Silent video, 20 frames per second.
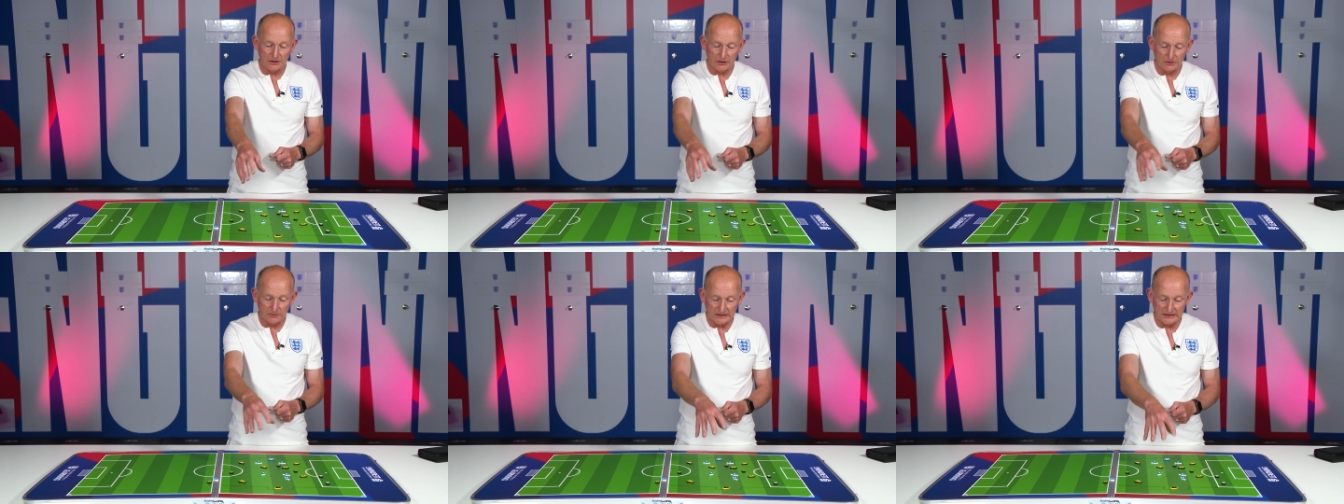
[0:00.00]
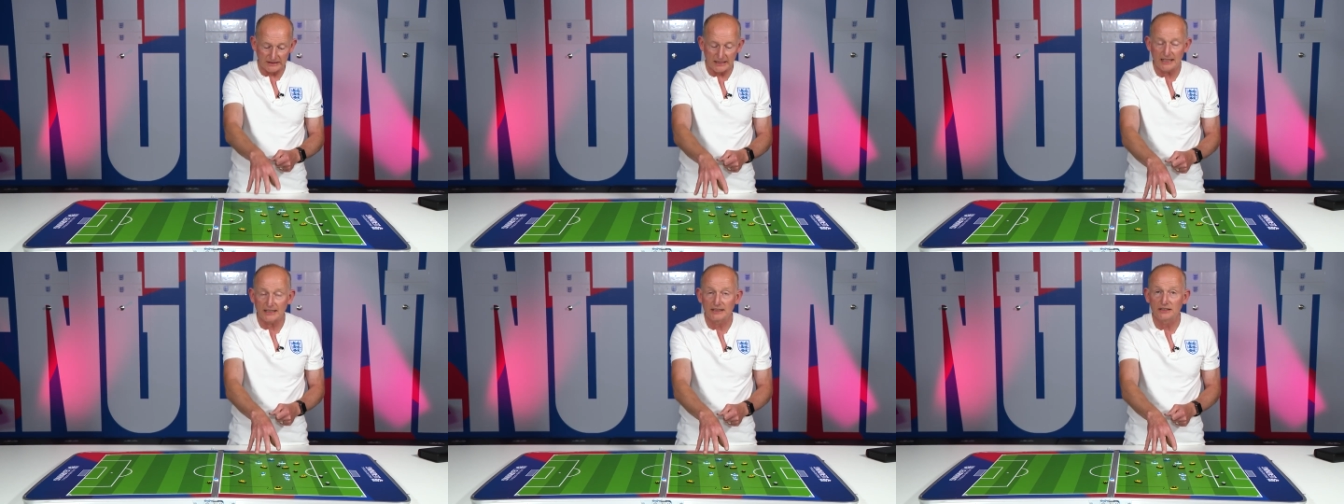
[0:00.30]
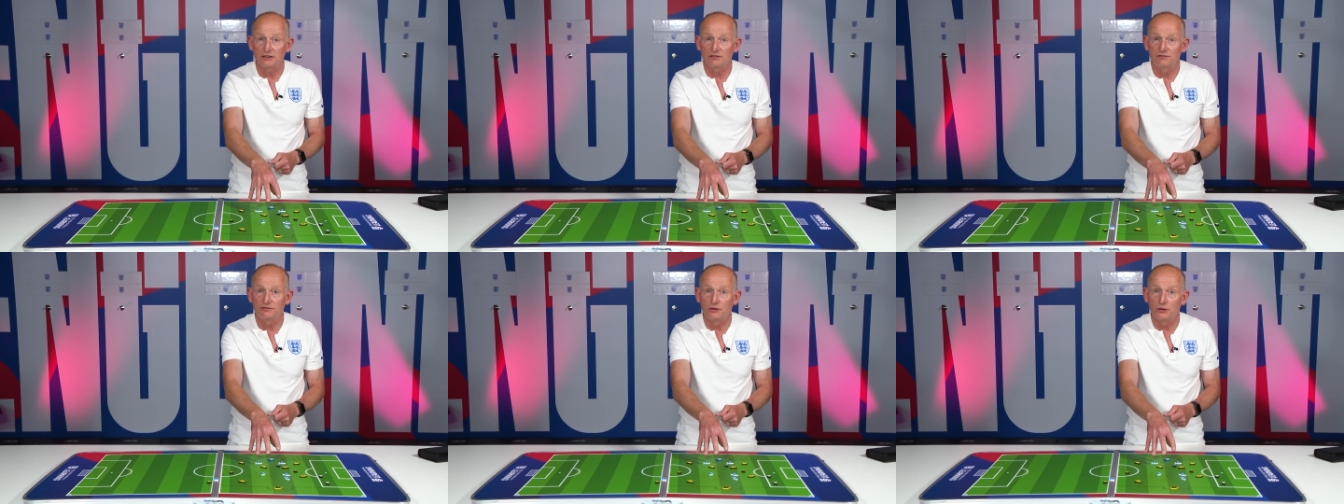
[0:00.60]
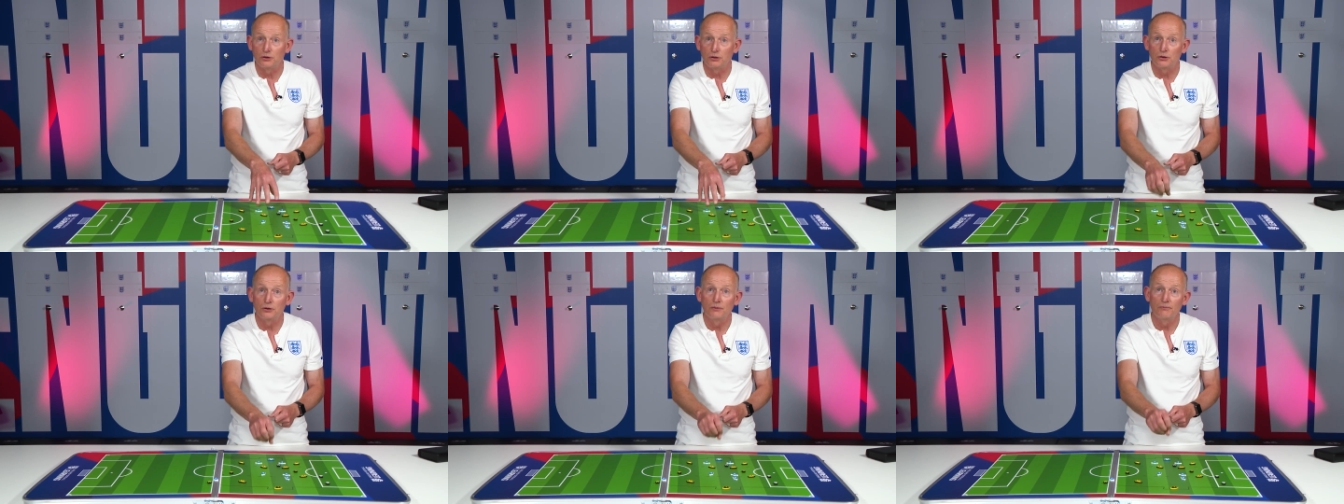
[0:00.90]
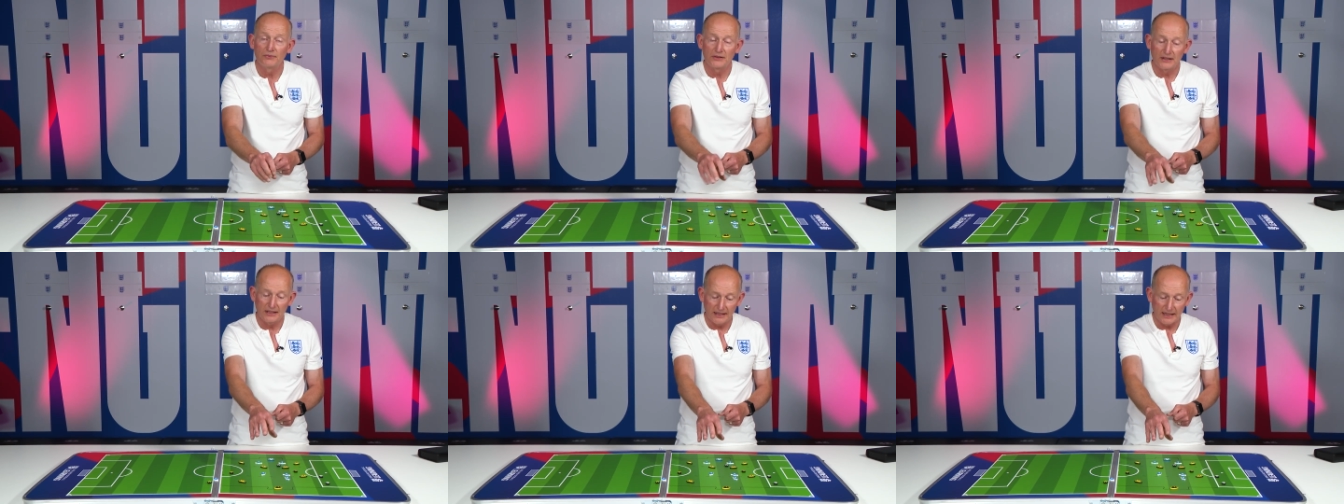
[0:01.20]
to attack as a four
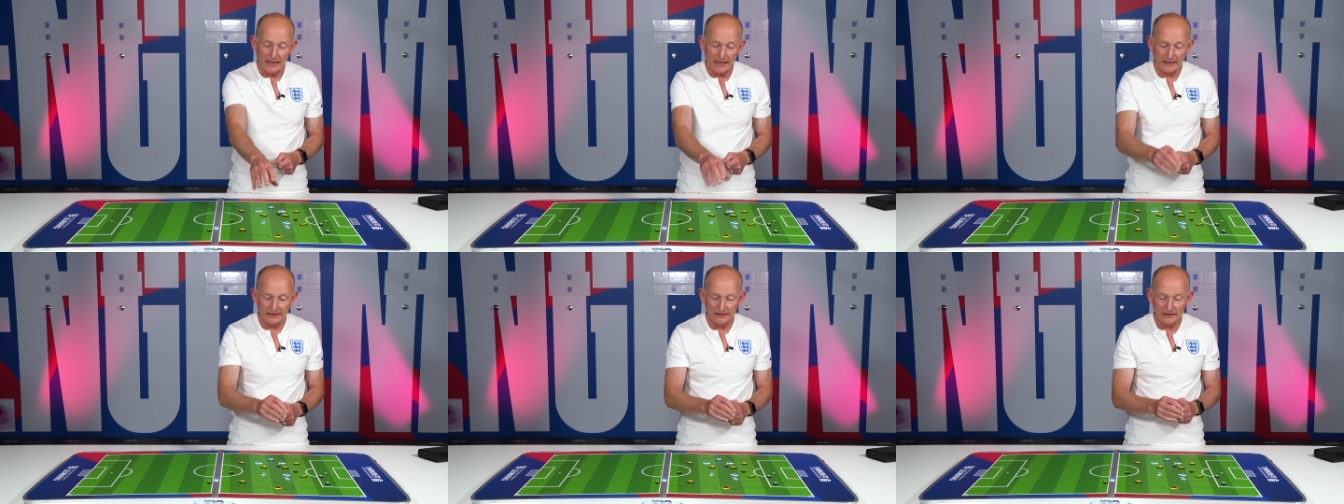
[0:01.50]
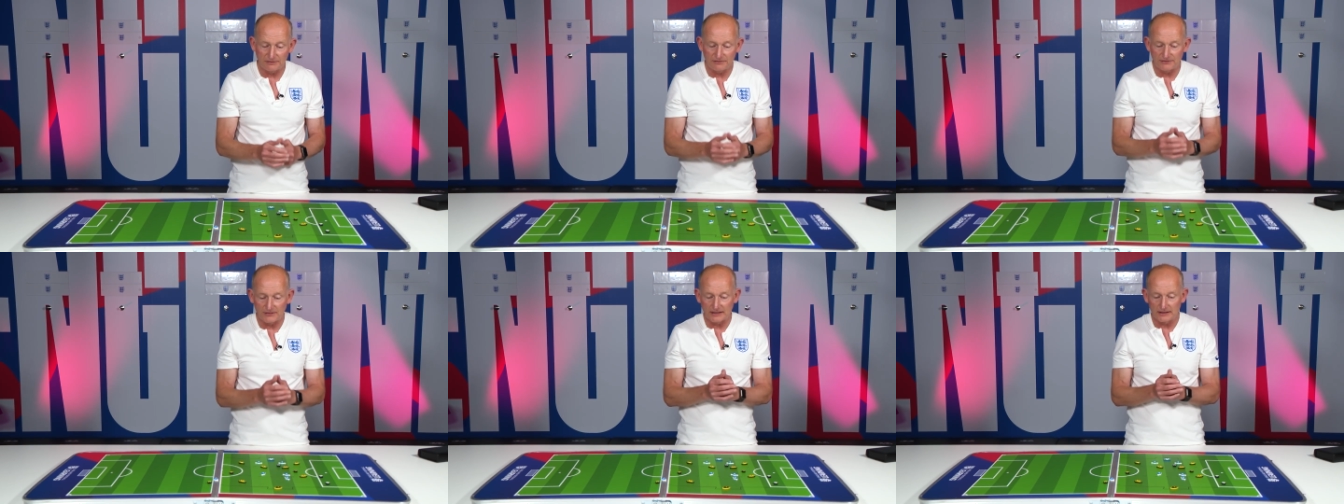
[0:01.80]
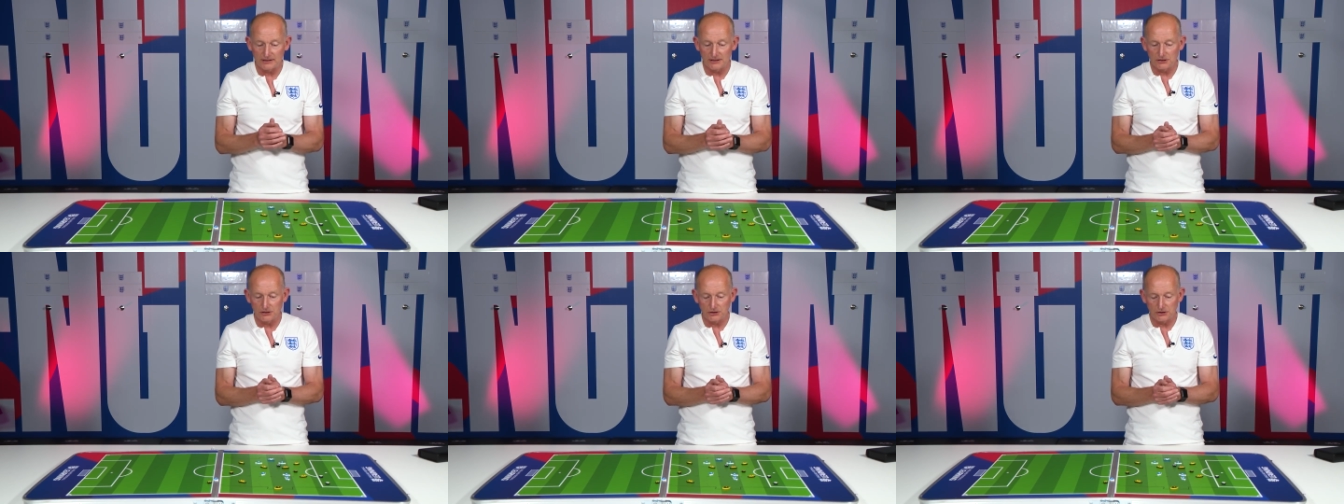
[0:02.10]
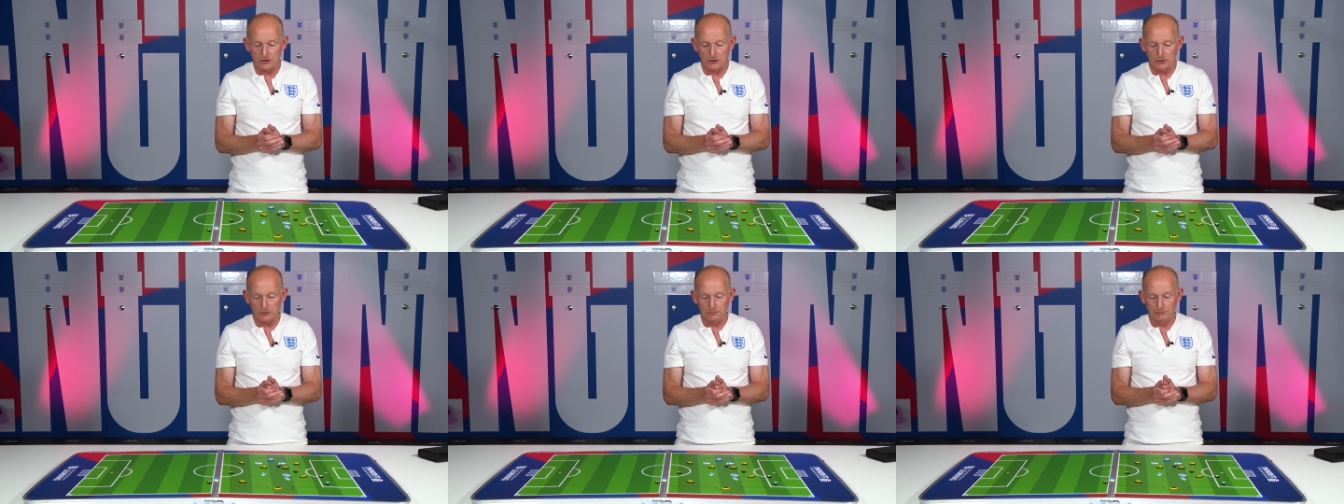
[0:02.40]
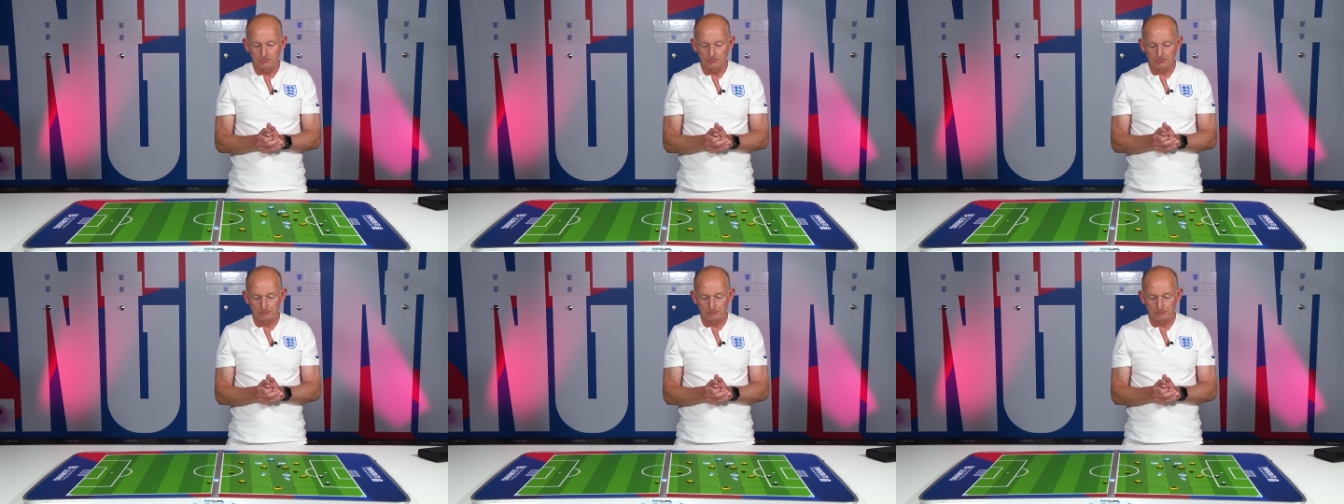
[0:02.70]
and defend as a two.